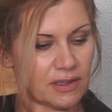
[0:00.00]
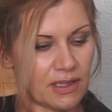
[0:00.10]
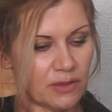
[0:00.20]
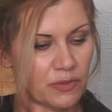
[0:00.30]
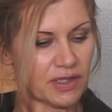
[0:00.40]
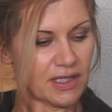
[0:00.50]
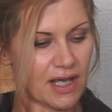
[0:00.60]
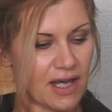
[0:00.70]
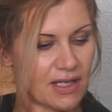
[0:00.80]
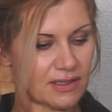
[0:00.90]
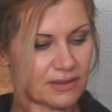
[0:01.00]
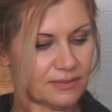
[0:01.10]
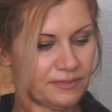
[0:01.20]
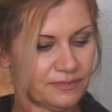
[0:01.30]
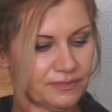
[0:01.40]
In with that.
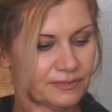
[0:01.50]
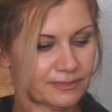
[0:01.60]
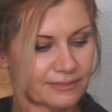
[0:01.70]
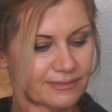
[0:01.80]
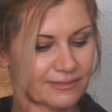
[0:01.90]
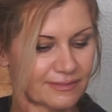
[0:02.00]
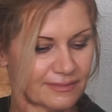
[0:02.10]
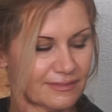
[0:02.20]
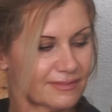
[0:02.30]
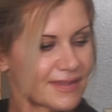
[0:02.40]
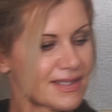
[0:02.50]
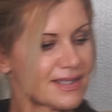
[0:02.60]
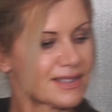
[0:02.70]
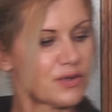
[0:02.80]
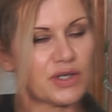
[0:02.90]
This
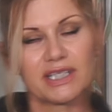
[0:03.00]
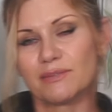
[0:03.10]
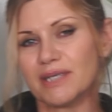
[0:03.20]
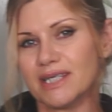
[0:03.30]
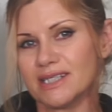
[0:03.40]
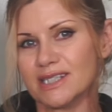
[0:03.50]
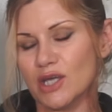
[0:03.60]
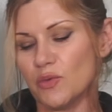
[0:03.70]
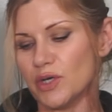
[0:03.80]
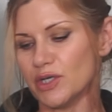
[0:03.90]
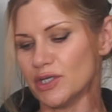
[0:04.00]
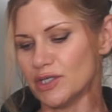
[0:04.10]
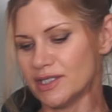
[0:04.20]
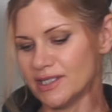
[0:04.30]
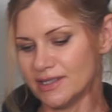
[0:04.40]
is going to be so
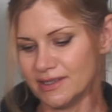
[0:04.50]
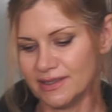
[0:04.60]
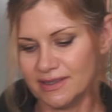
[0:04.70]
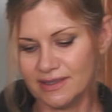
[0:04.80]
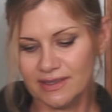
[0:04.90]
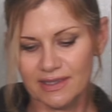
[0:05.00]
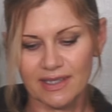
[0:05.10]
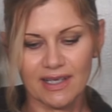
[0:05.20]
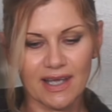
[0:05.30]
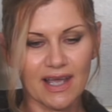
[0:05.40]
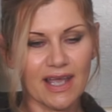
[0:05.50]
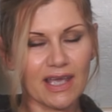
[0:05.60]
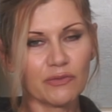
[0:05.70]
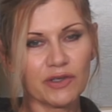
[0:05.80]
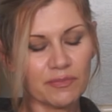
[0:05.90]
good.
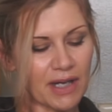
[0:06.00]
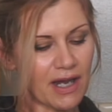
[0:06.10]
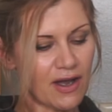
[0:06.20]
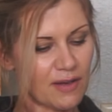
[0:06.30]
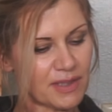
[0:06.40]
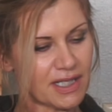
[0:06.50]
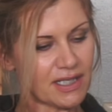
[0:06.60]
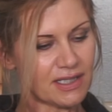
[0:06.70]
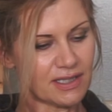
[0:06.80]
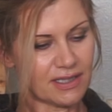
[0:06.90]
In with my hominy.